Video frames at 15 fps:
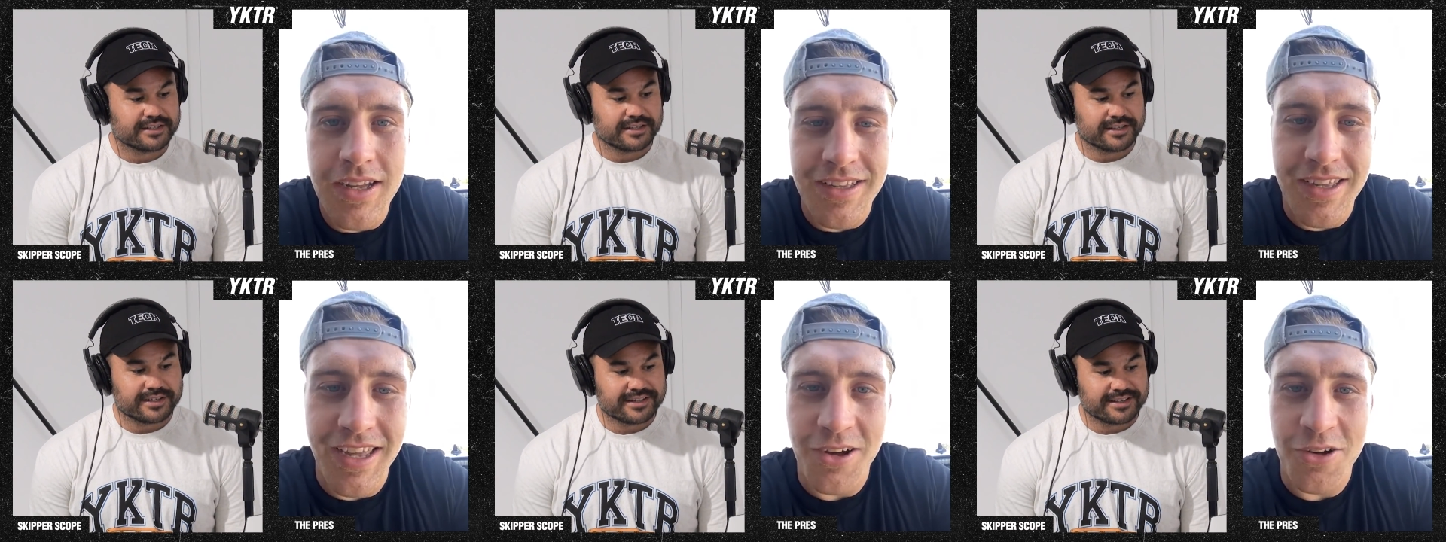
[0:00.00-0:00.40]

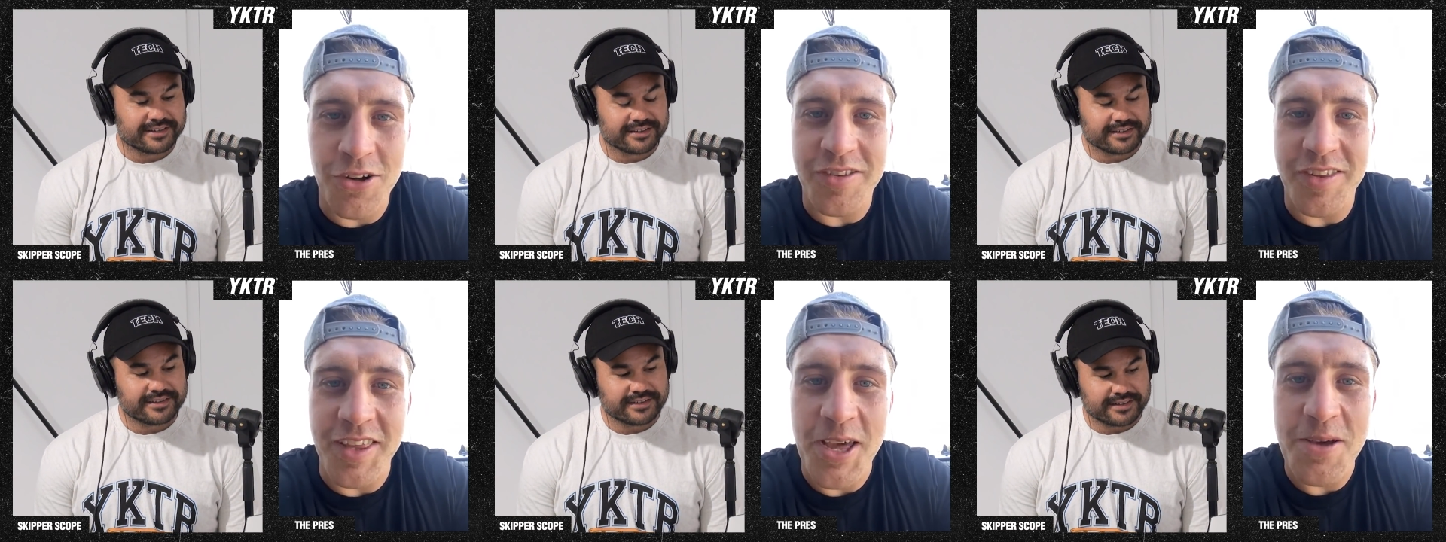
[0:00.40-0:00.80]
Speaker 1: Yeah, I got
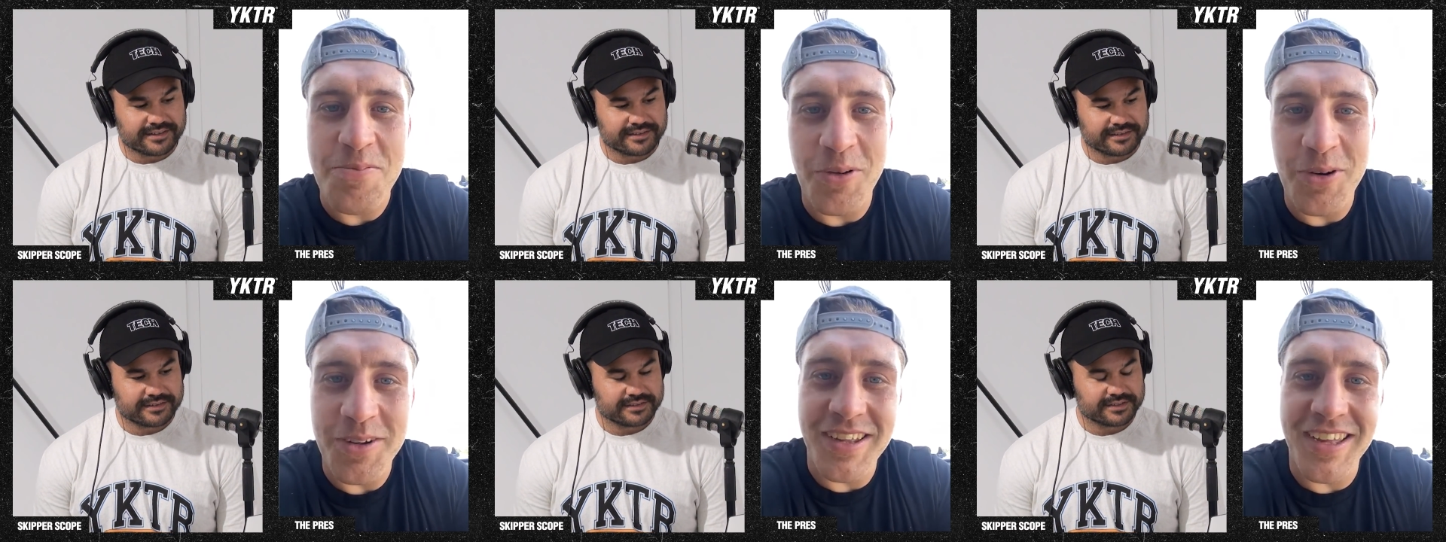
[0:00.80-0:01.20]
to the
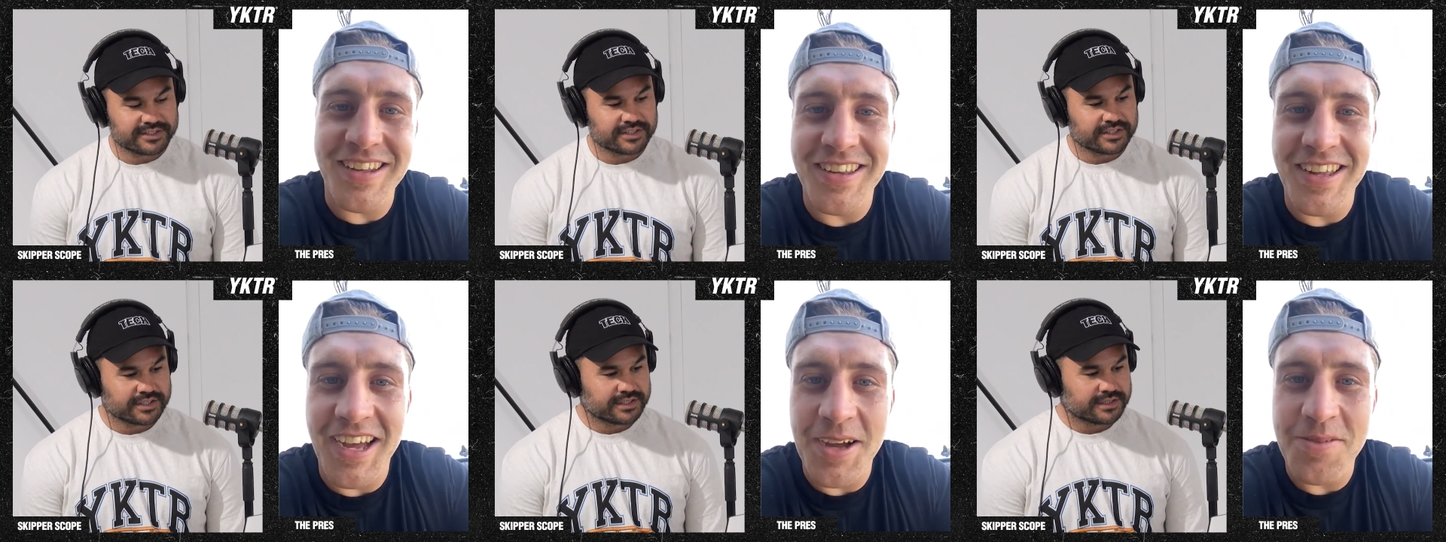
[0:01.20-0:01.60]
airport and
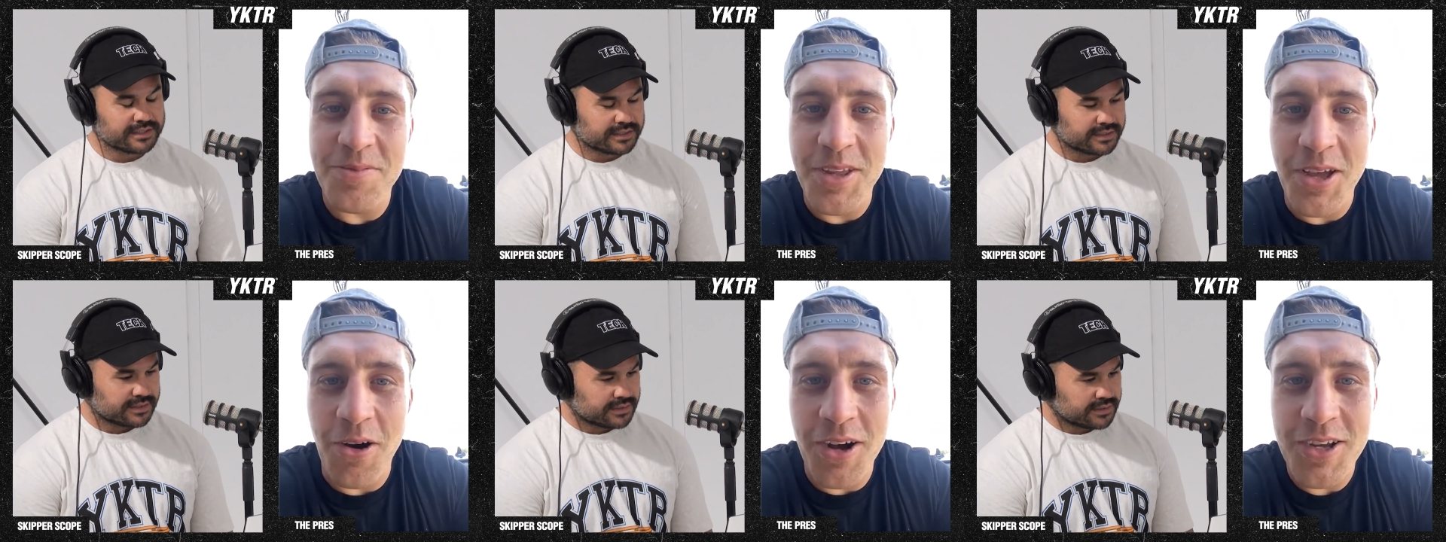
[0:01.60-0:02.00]
then um,
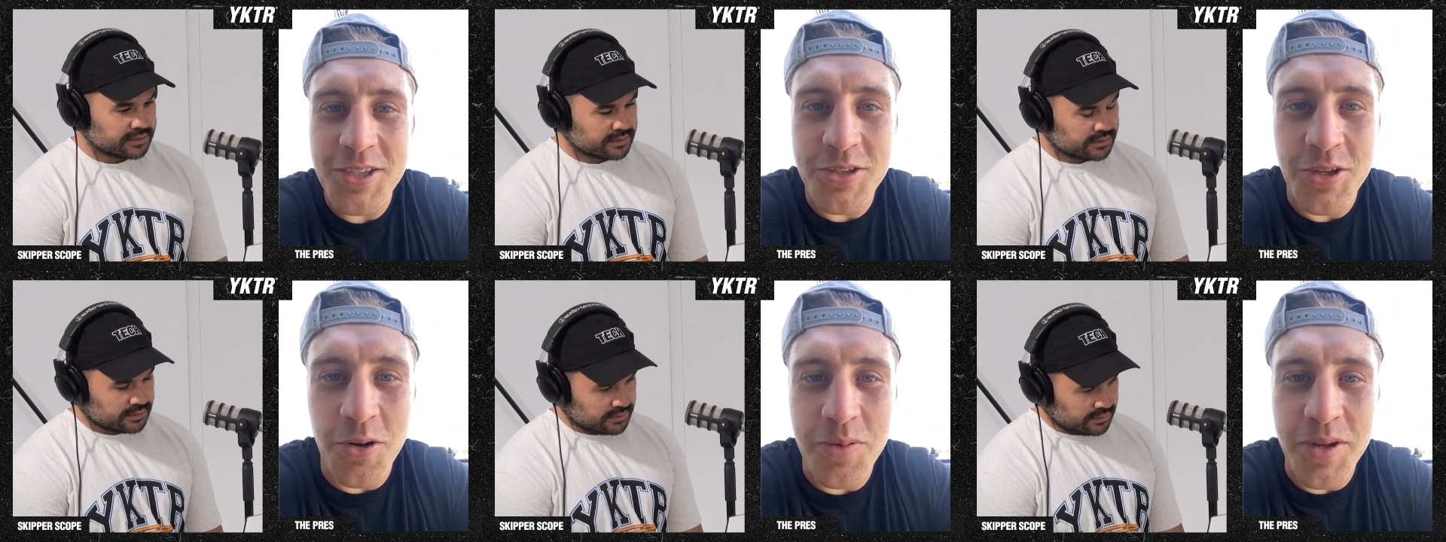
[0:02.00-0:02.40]
yeah, Ice
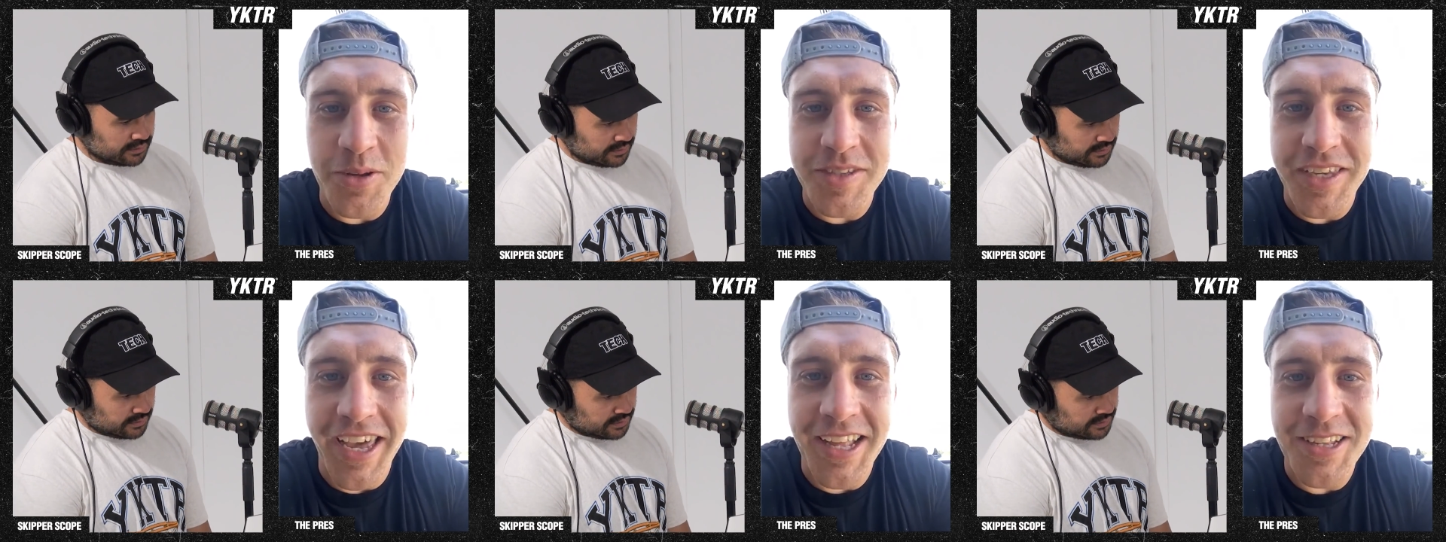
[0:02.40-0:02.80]
told me it was
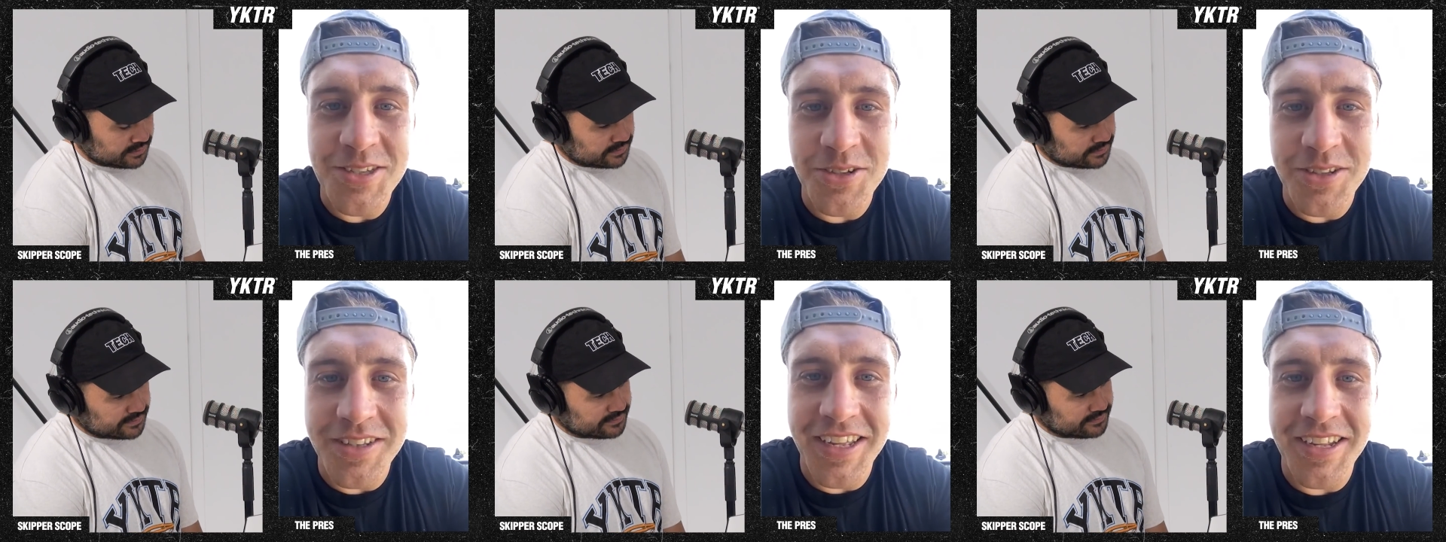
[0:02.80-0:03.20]

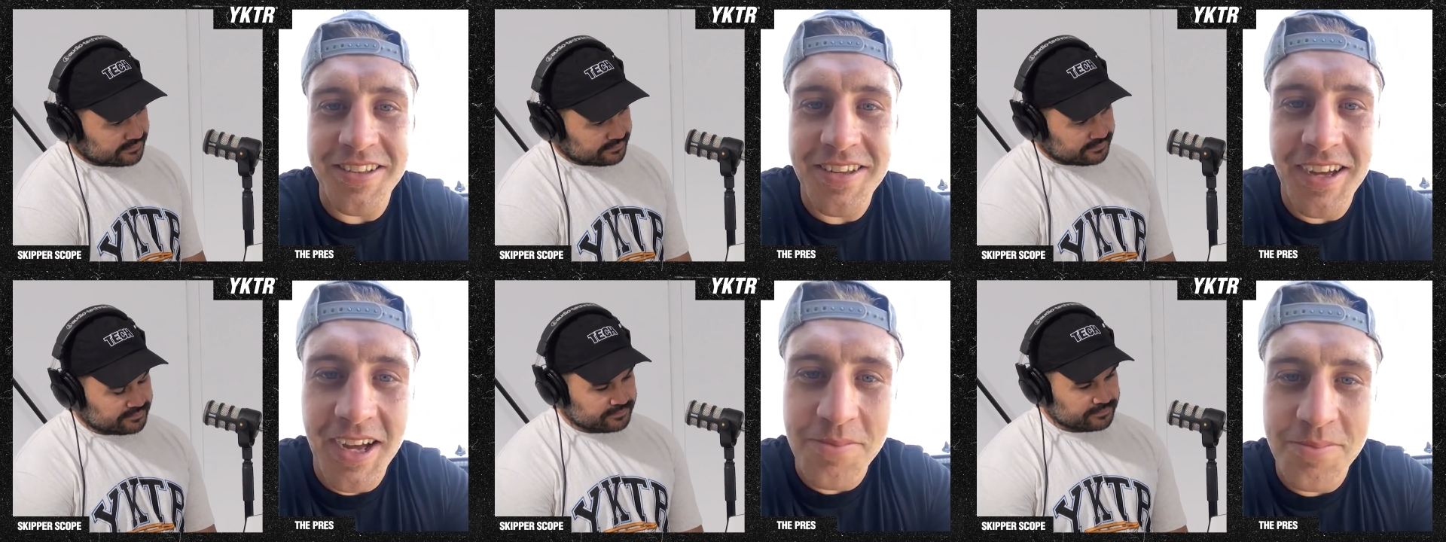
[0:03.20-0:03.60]
cancelled, and then
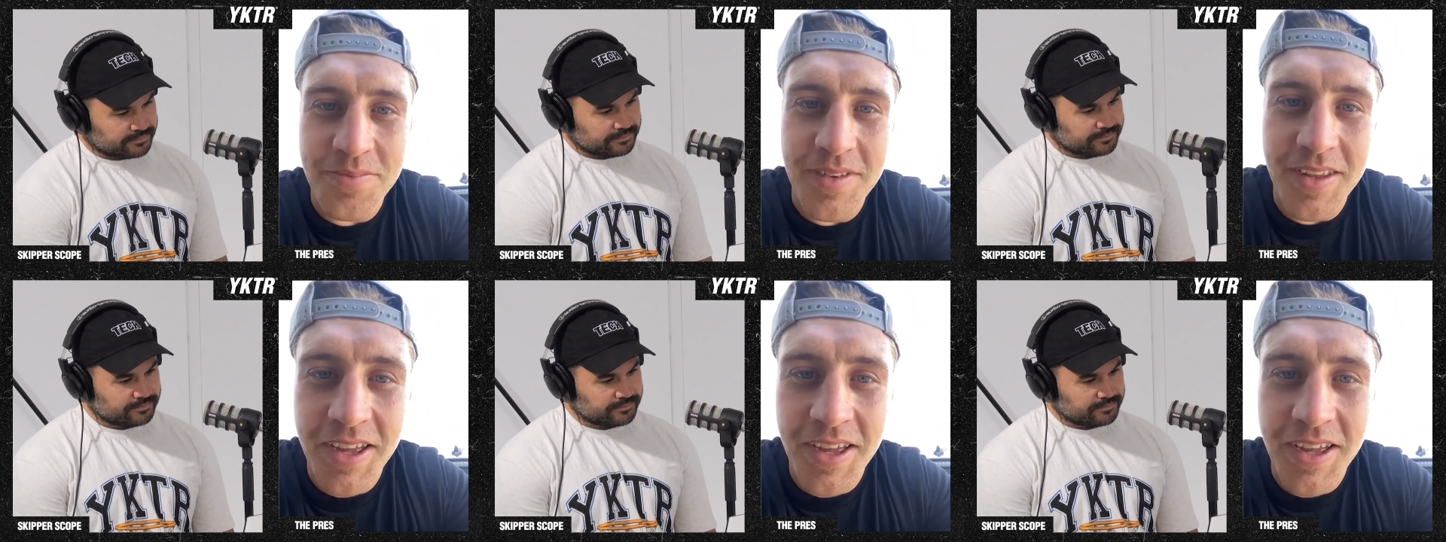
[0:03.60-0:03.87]
um,